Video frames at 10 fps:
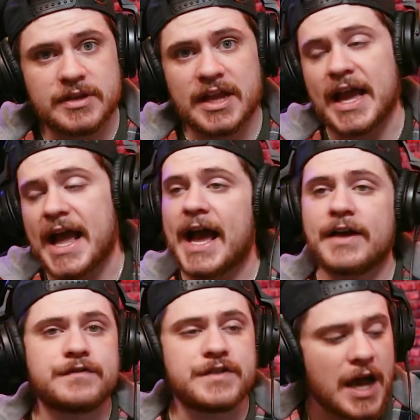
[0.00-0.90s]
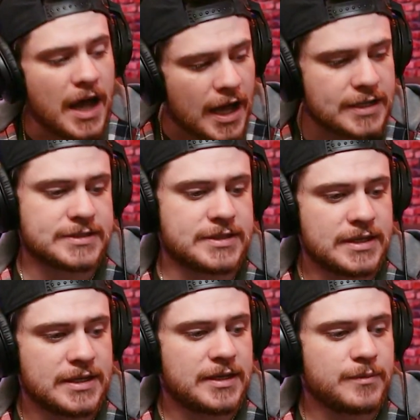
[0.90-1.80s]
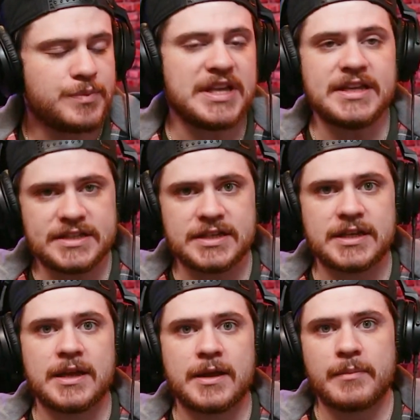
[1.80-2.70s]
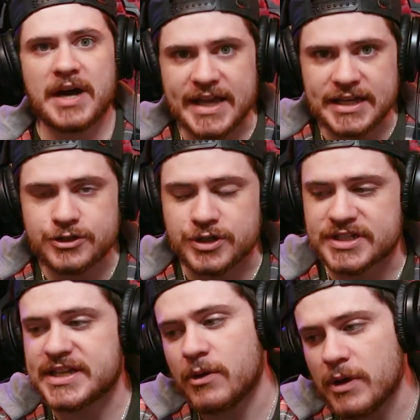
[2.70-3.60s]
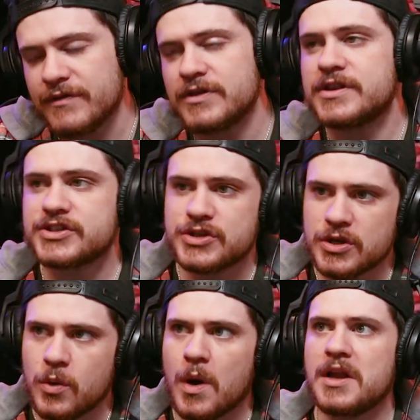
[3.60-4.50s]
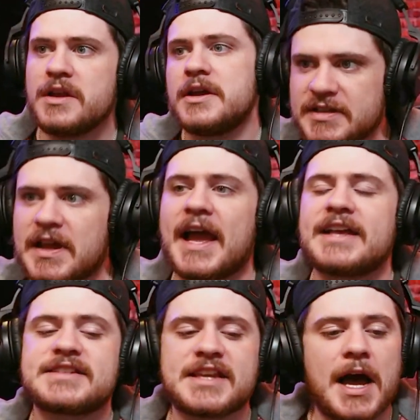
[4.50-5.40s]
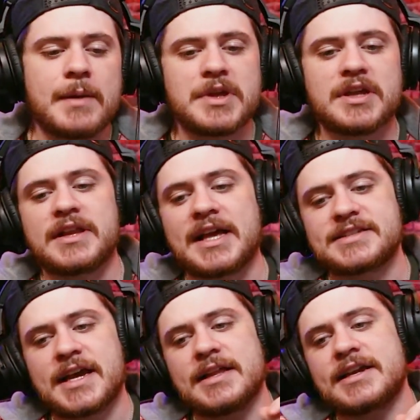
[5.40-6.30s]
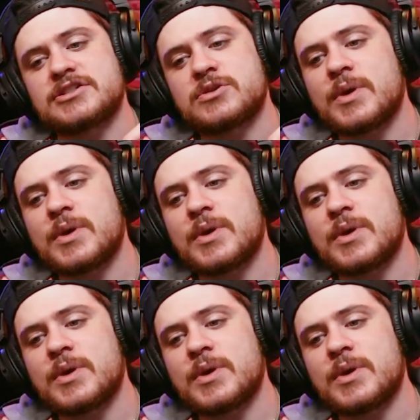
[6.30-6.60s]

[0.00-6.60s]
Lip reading: They have not piqued my interest. However, this new one has got like a